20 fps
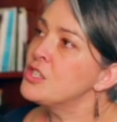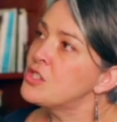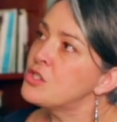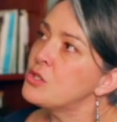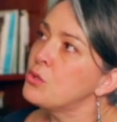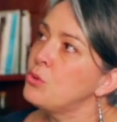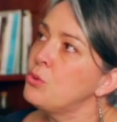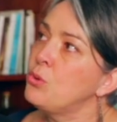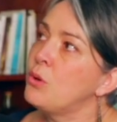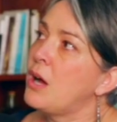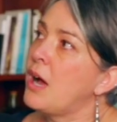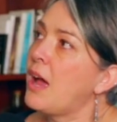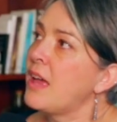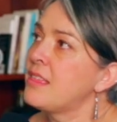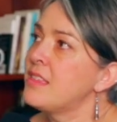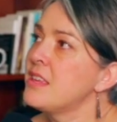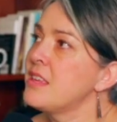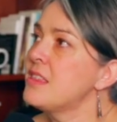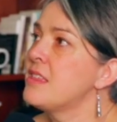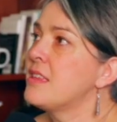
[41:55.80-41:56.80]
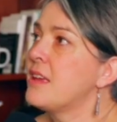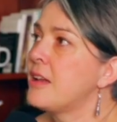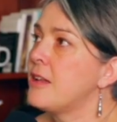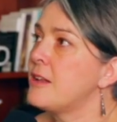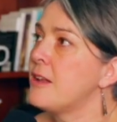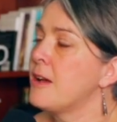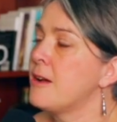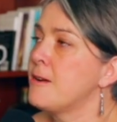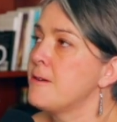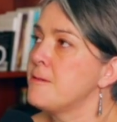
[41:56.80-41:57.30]
So I think
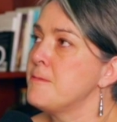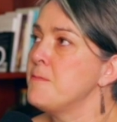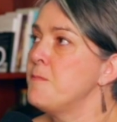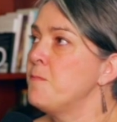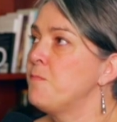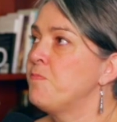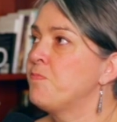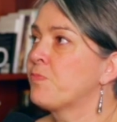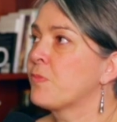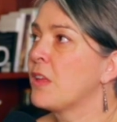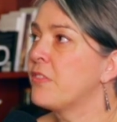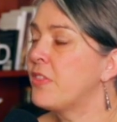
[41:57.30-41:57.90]
that, um,